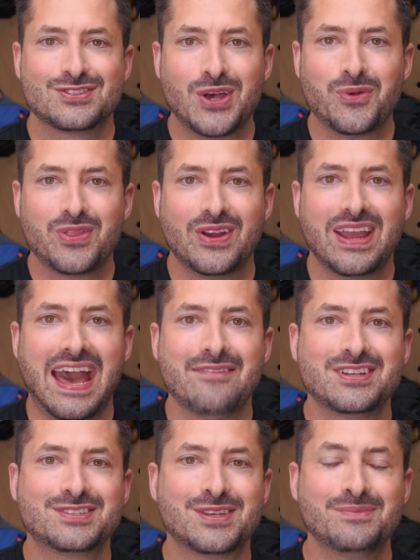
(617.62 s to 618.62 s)
So there you have
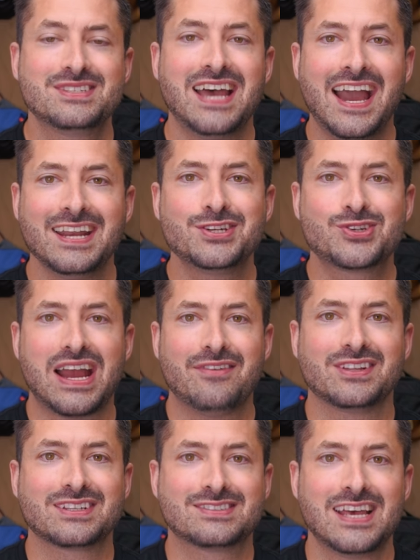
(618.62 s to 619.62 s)
it, some tiny
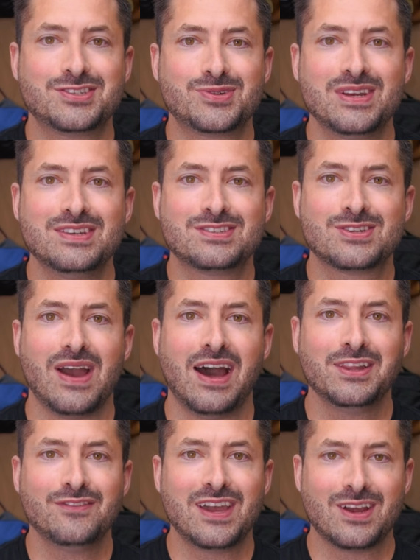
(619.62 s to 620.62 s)
travel accessories to
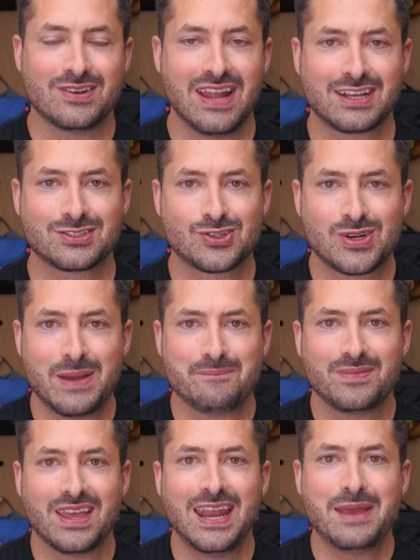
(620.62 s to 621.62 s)
elevate your next
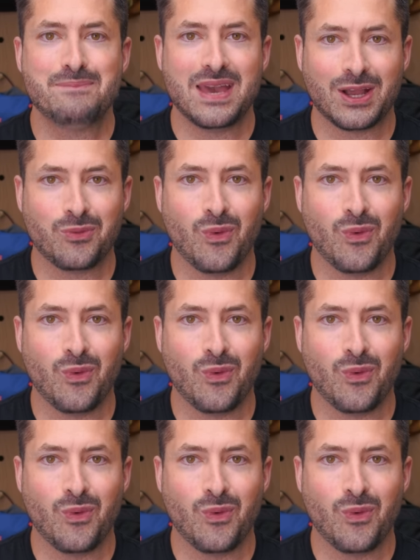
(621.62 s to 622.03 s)
trip in a big